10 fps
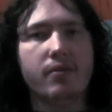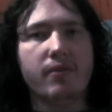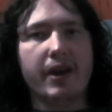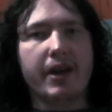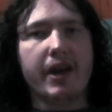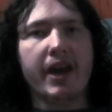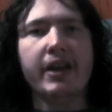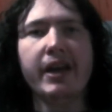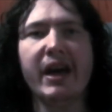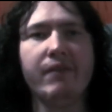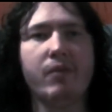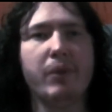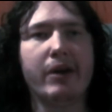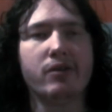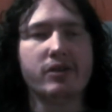Like, any other
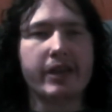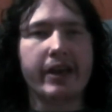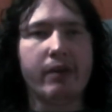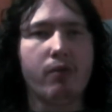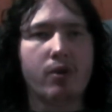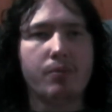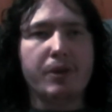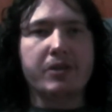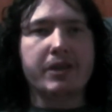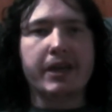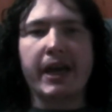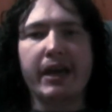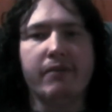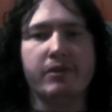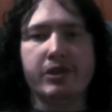modern day horror music, and
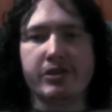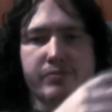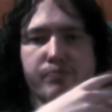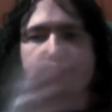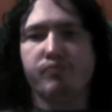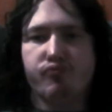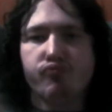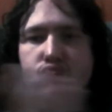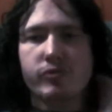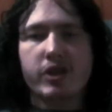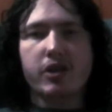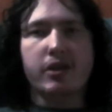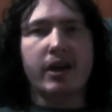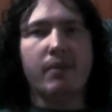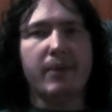it would just
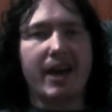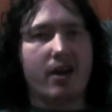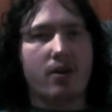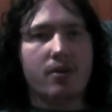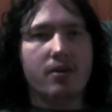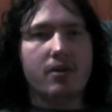not matter.